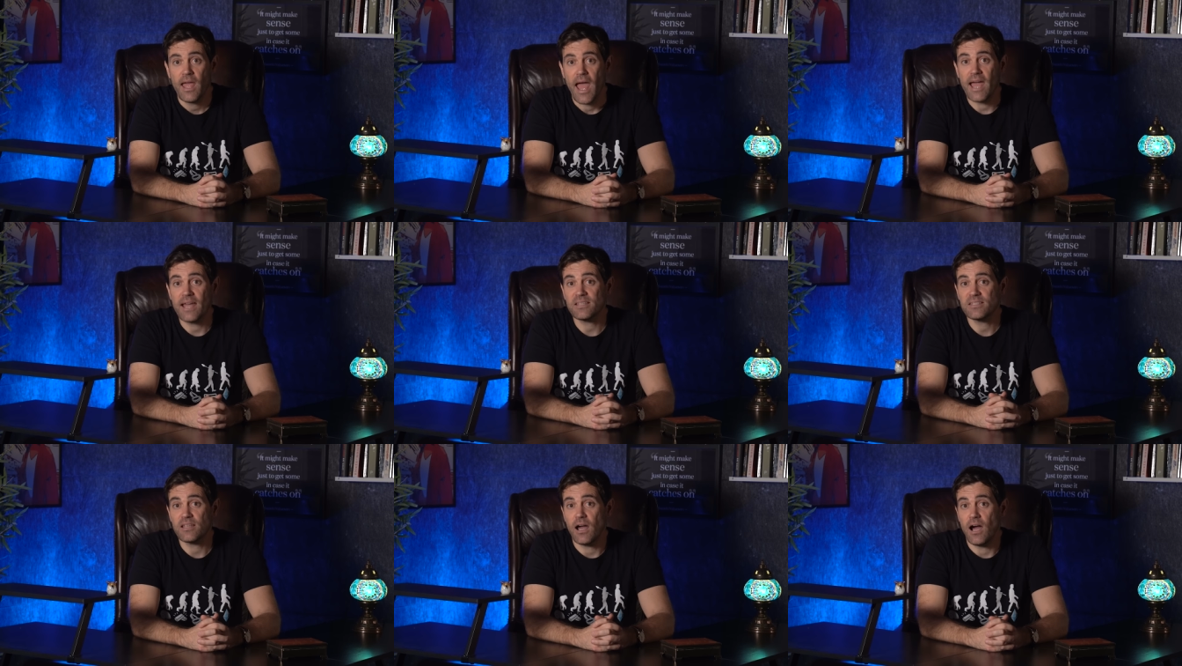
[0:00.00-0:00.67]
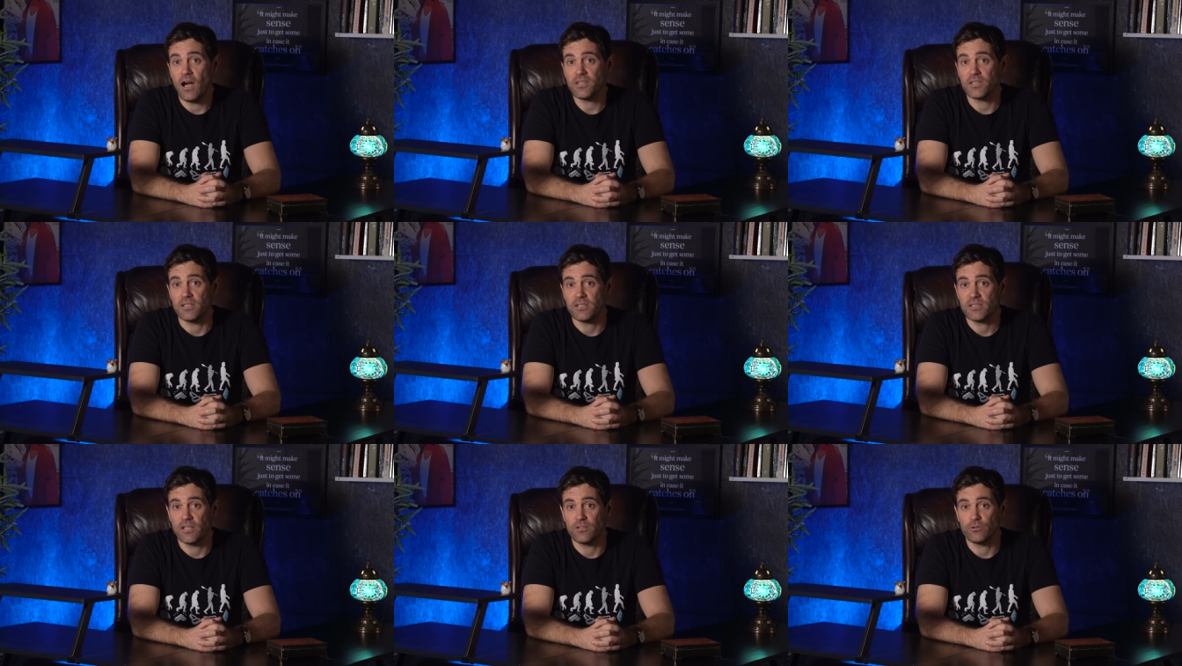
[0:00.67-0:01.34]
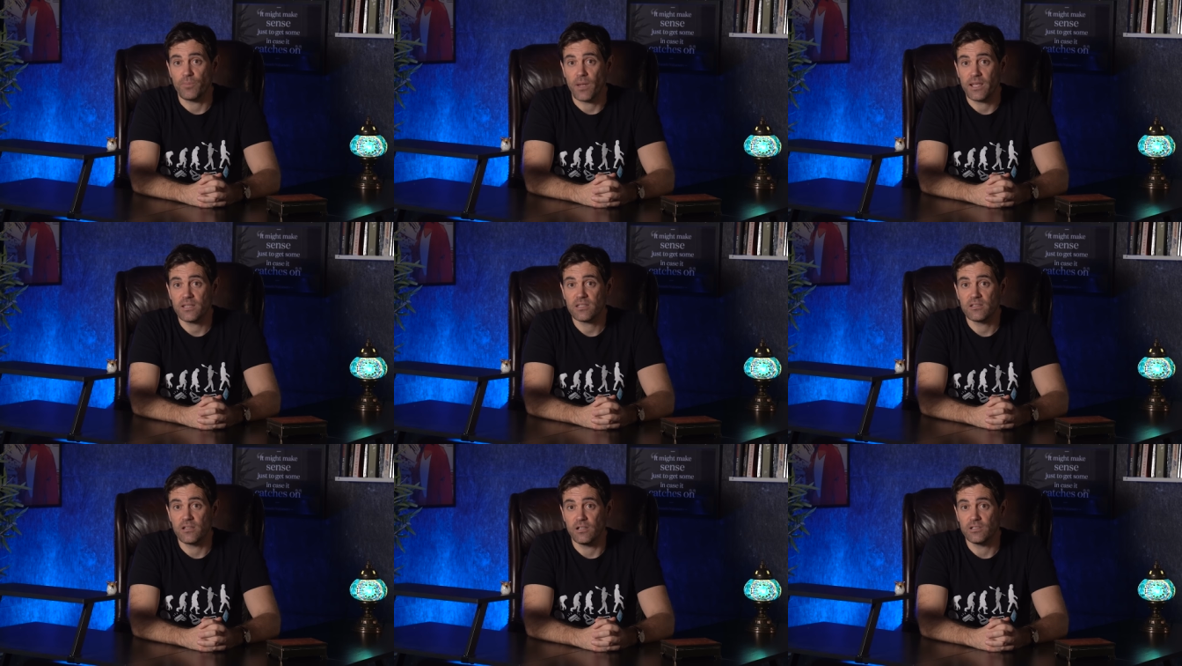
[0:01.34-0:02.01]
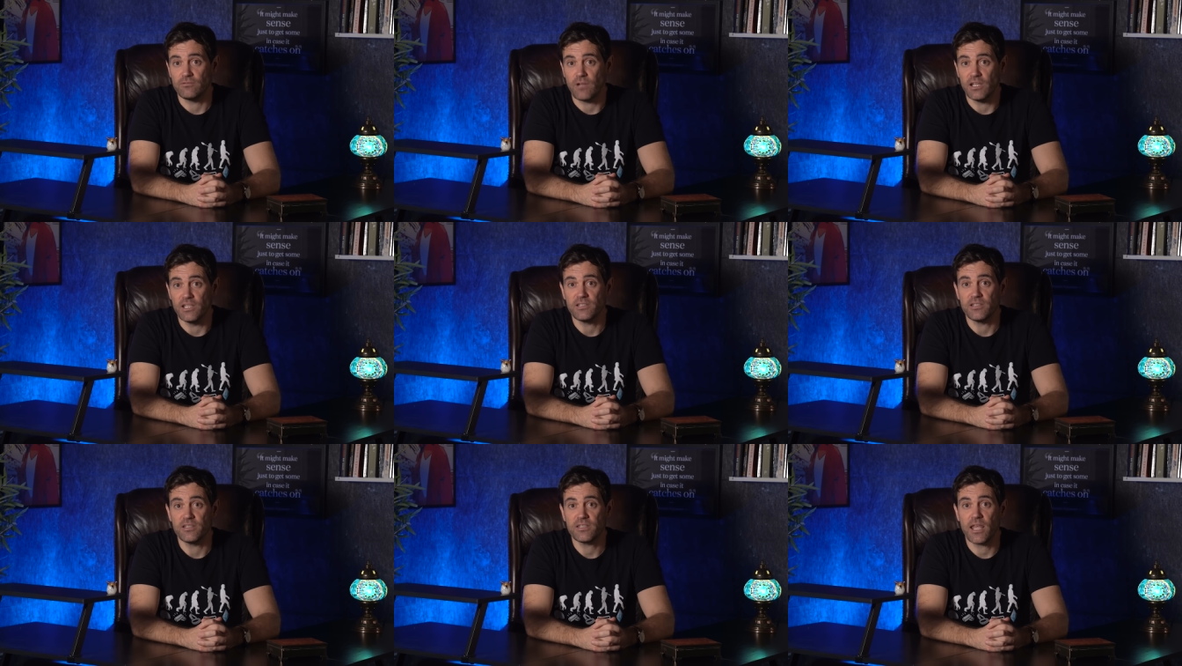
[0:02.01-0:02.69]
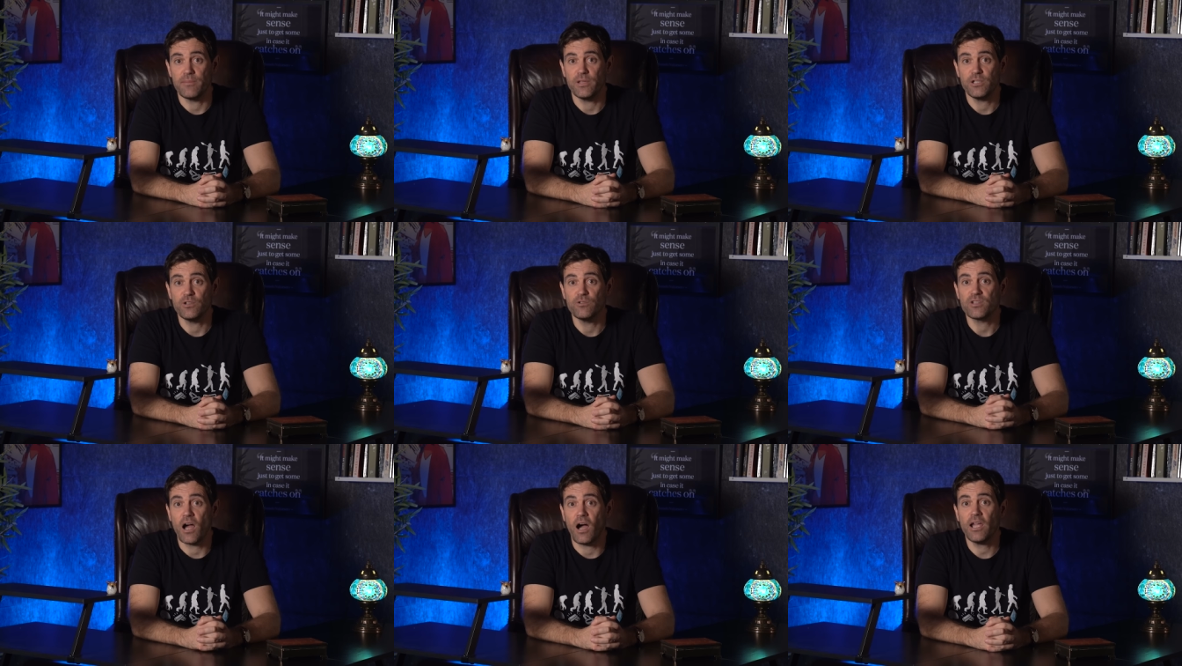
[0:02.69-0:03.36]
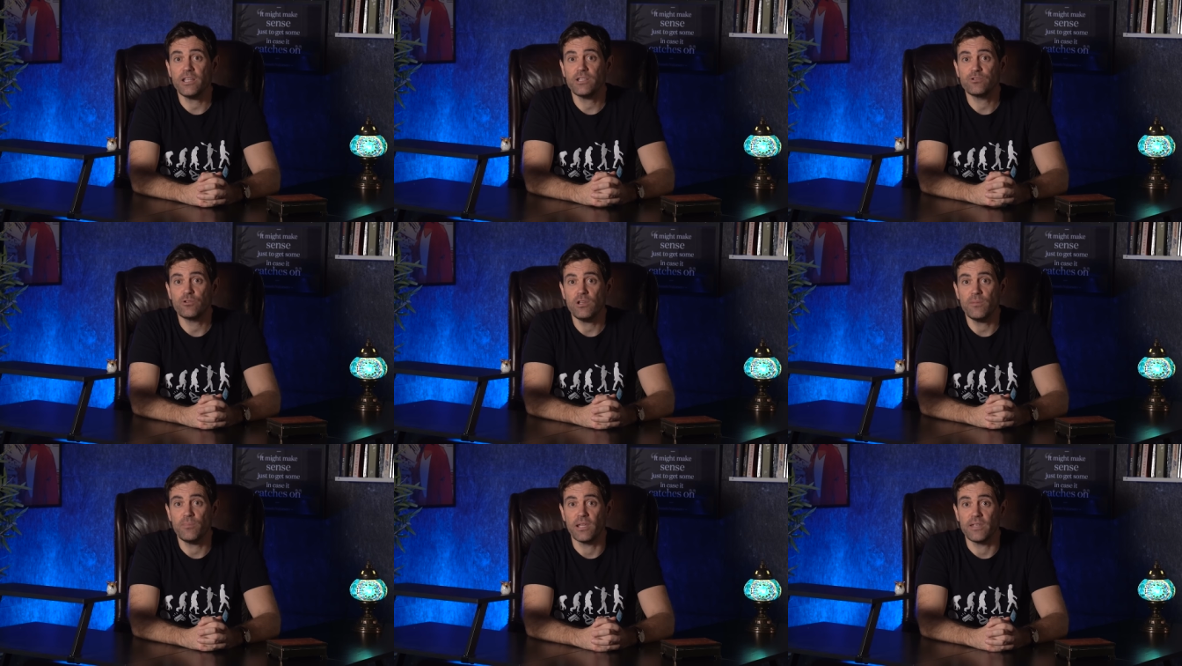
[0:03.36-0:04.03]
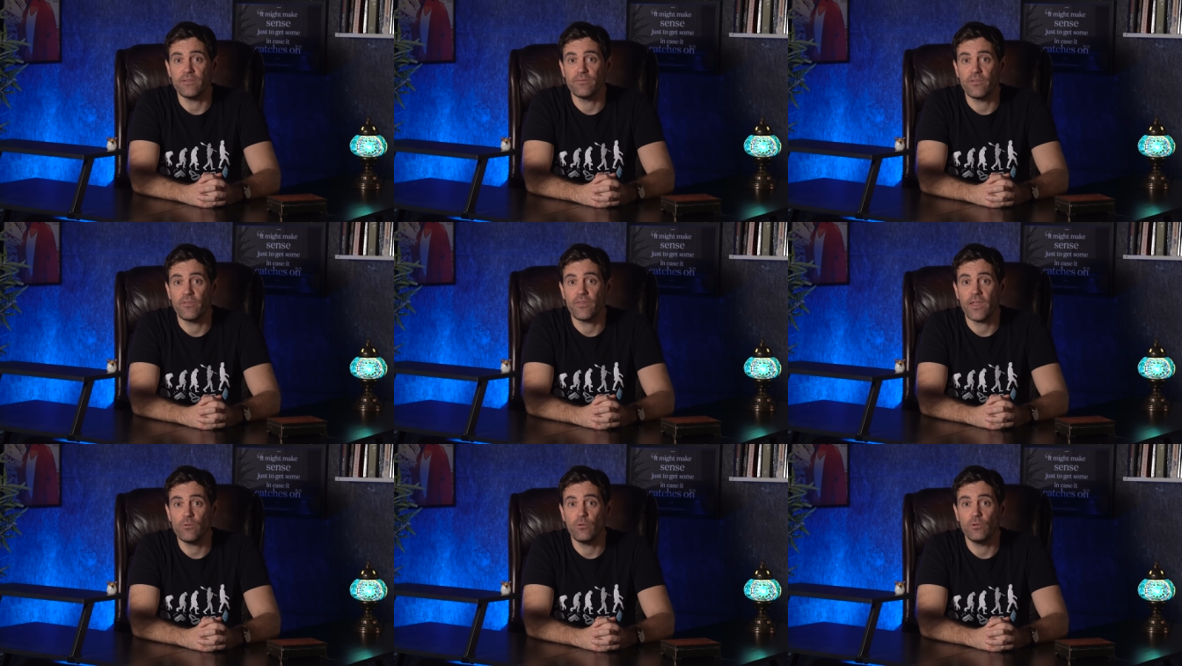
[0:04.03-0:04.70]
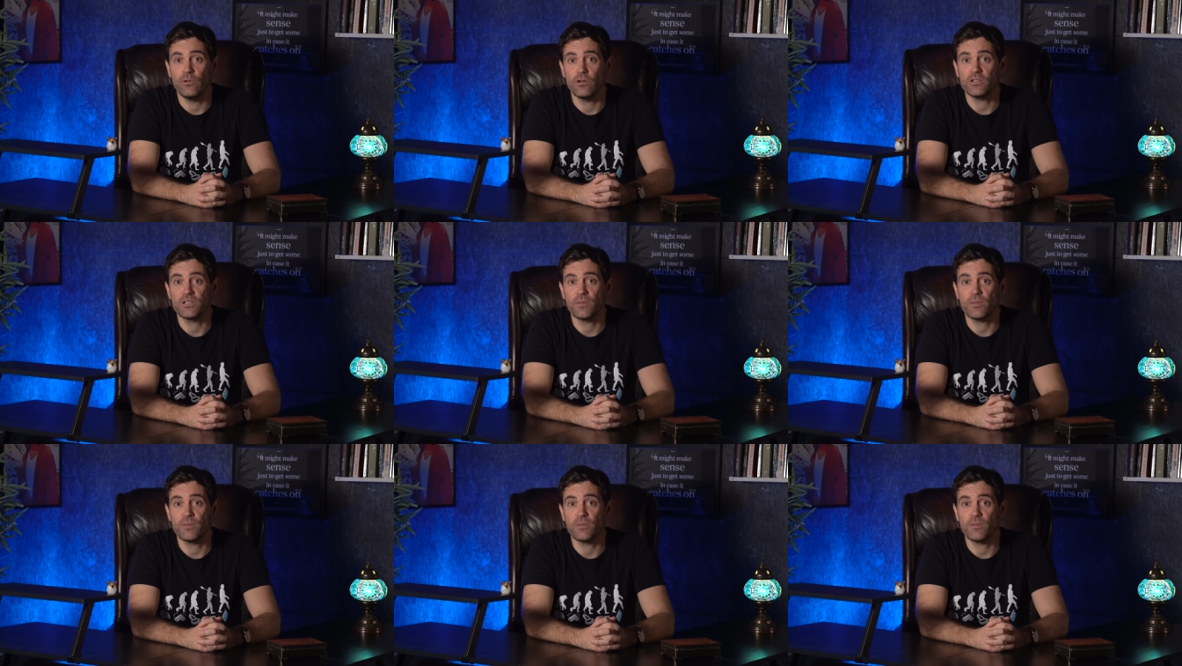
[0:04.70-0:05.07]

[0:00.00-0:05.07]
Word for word: As other central banks start to run into the same issues, I truly believe that they will look